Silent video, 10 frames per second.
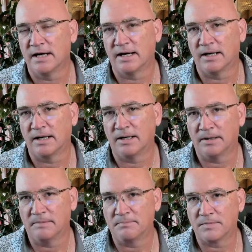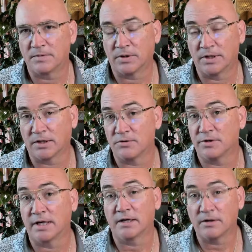Um, we're going to
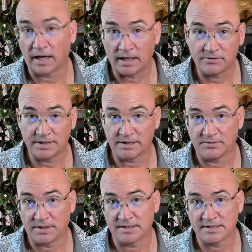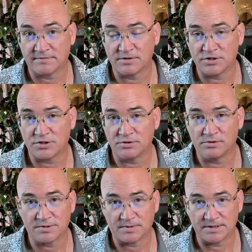create grounding rings for the
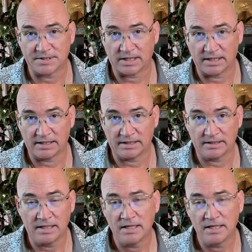shoes once again.